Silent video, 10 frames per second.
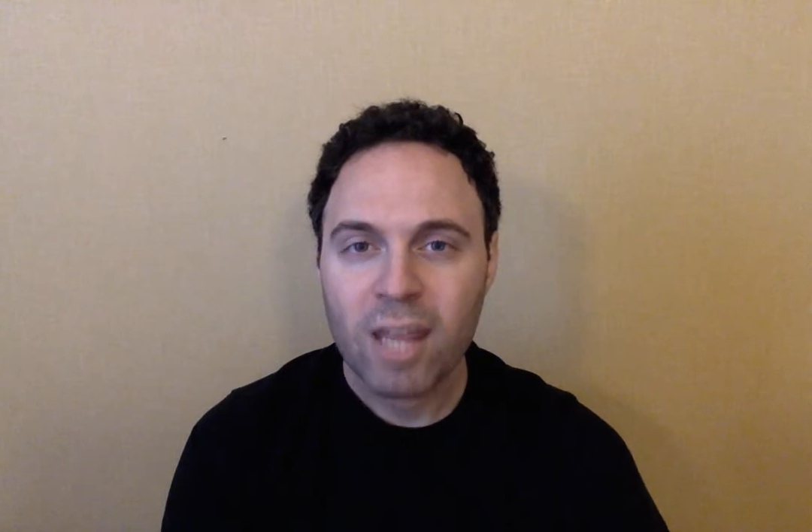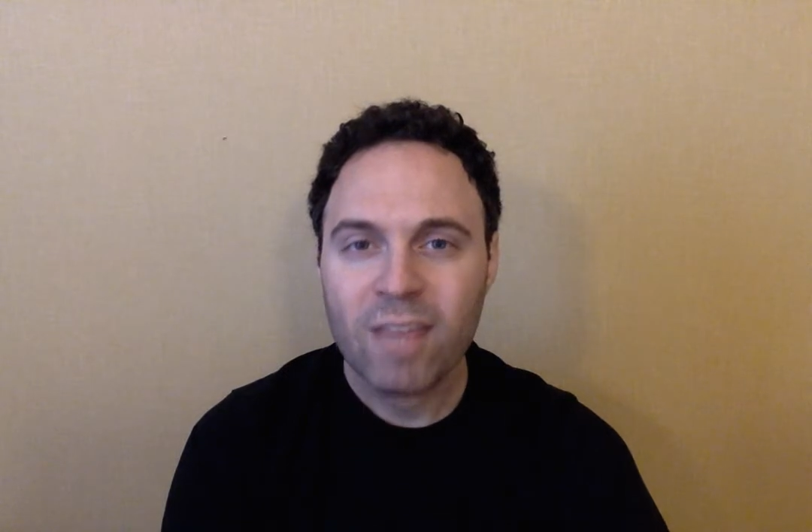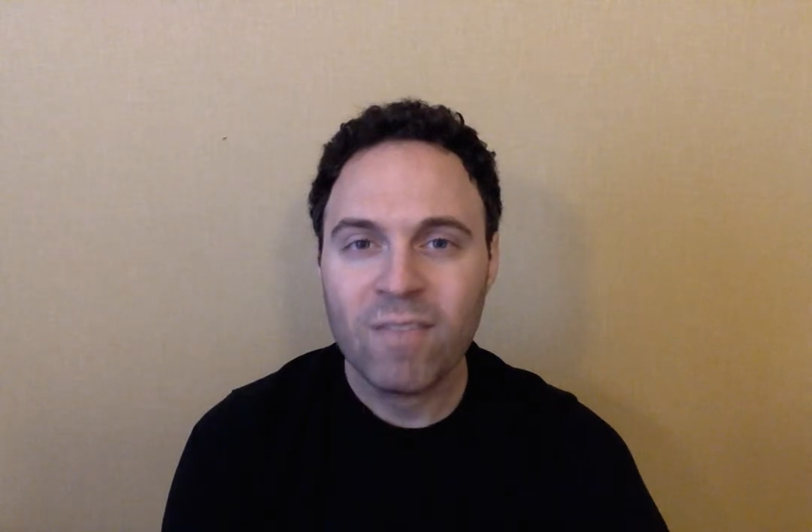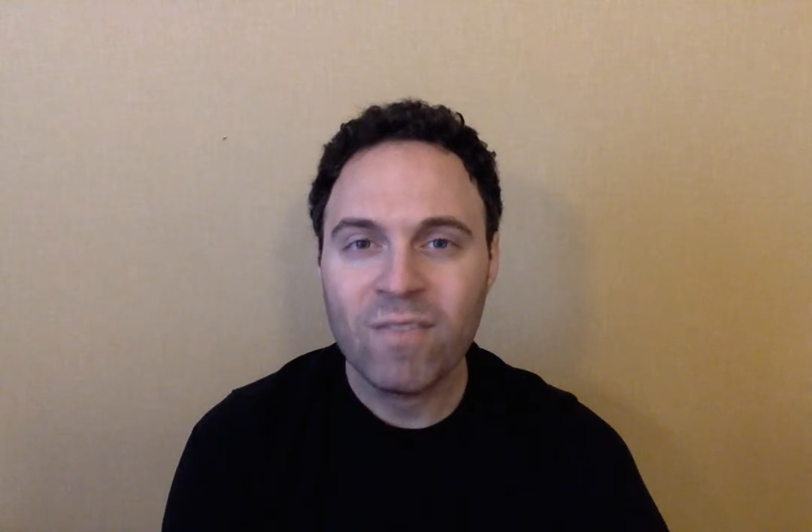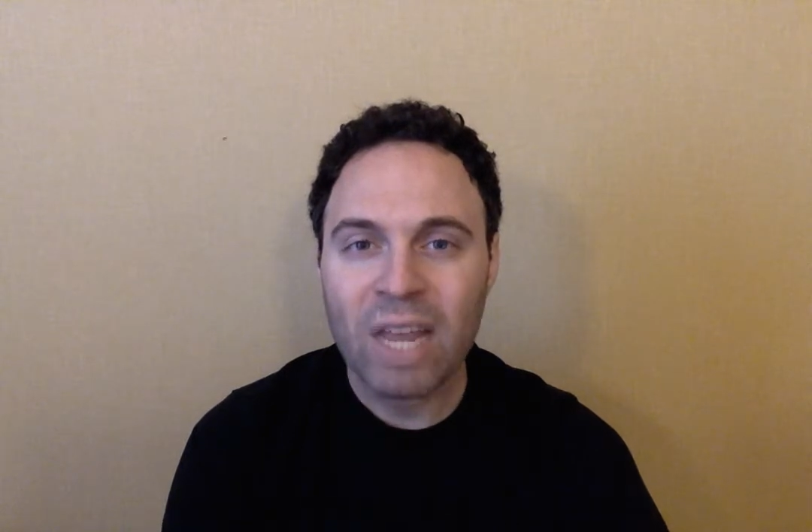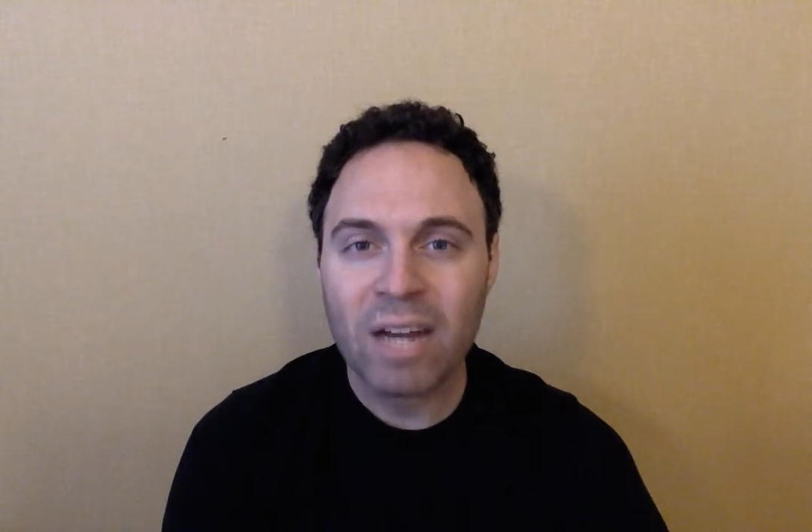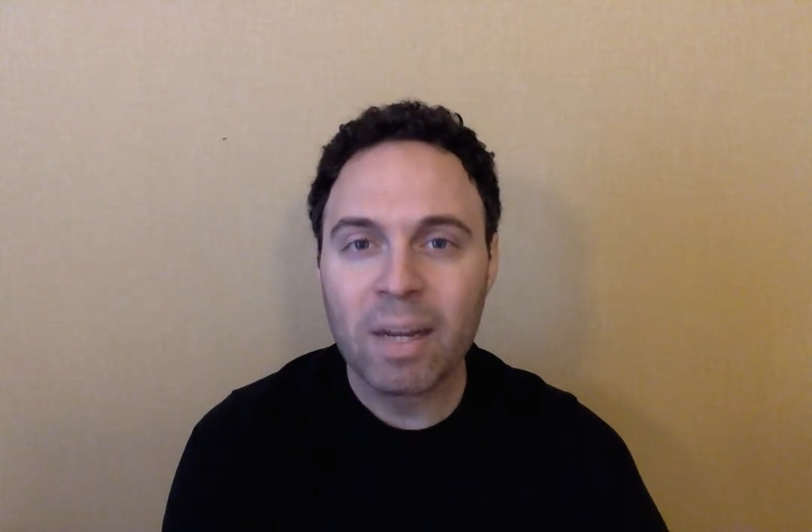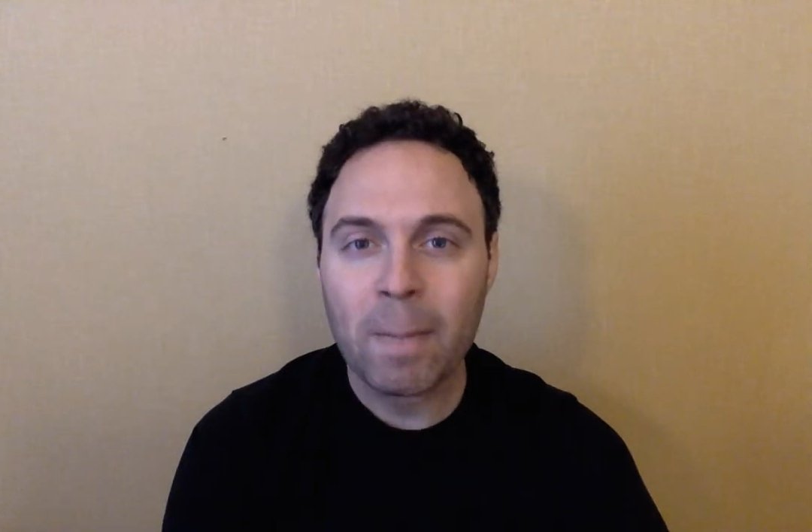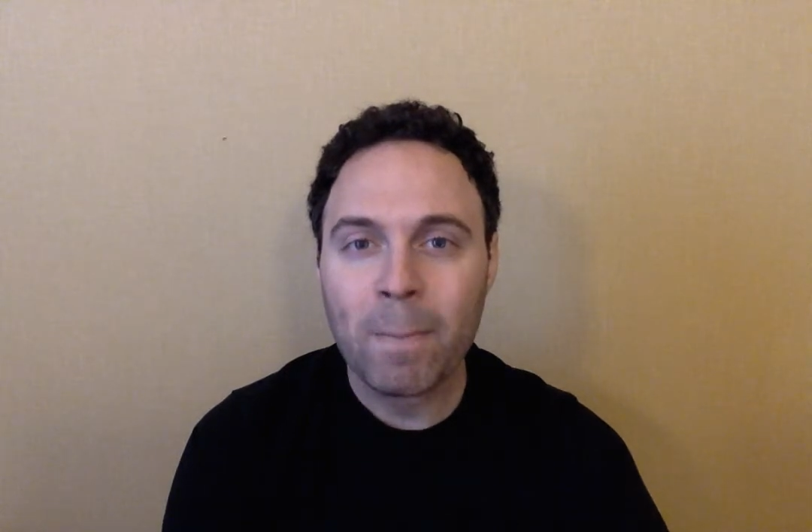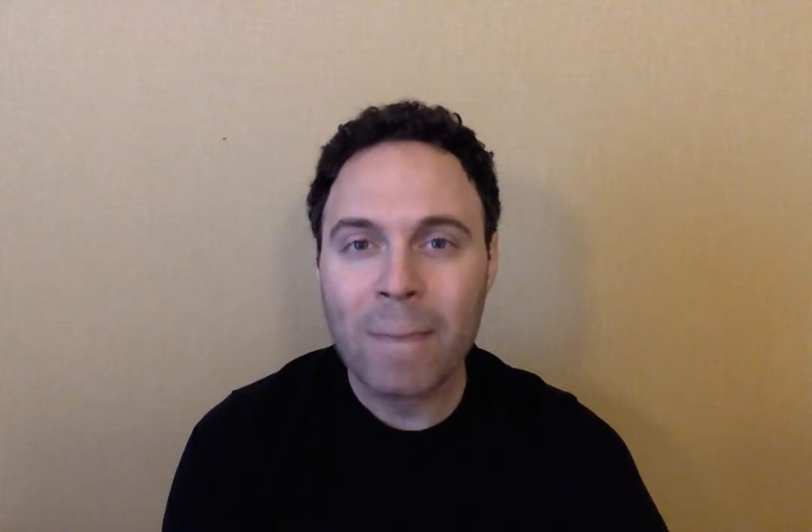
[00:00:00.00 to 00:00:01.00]
the
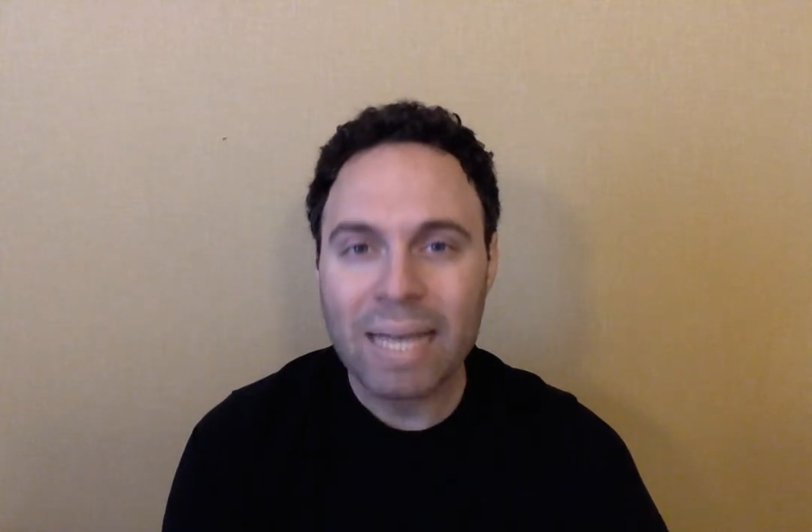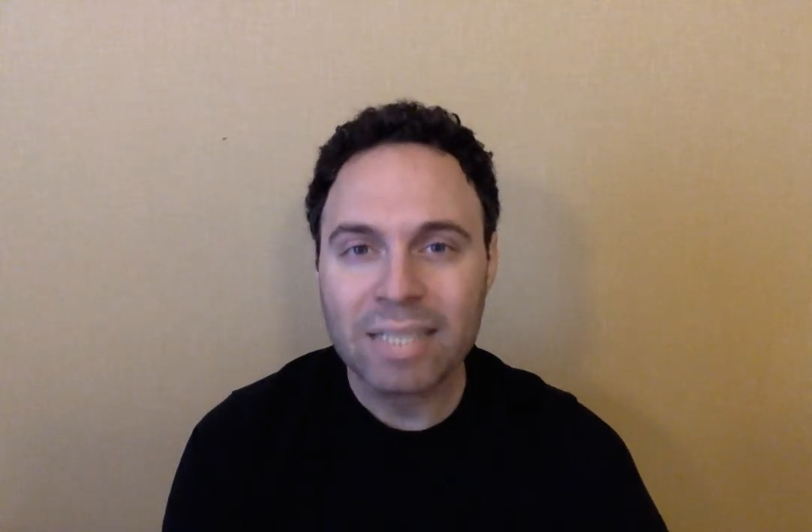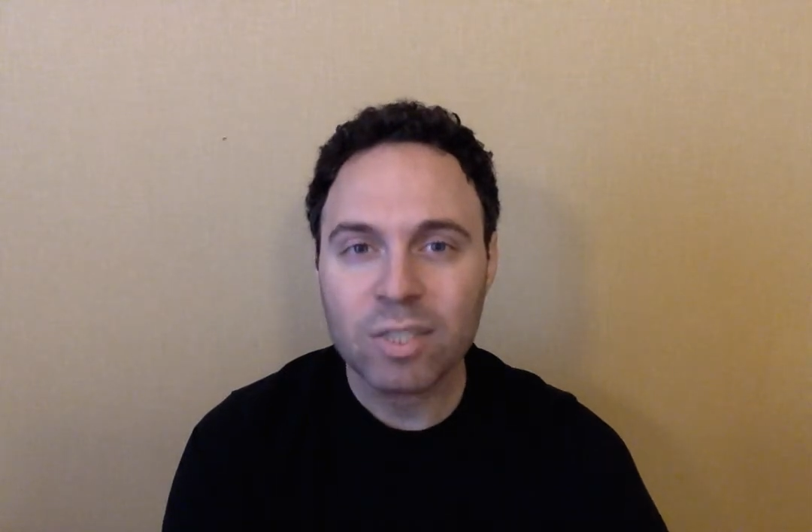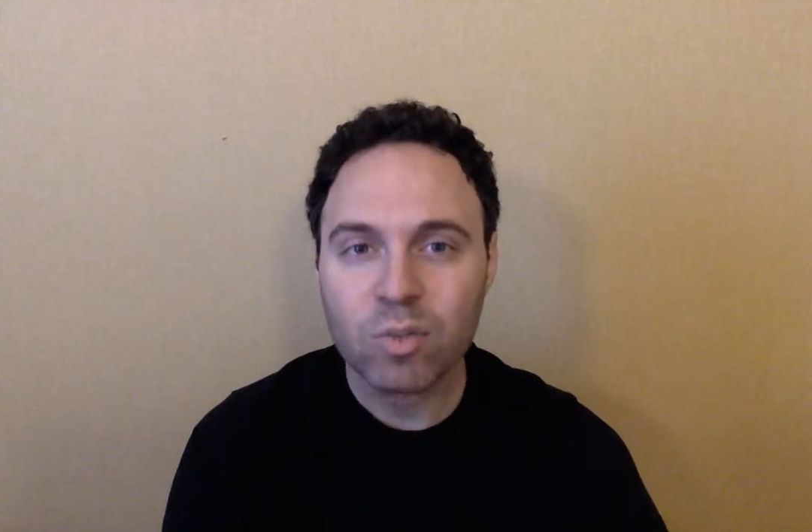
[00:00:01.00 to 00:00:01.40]
very best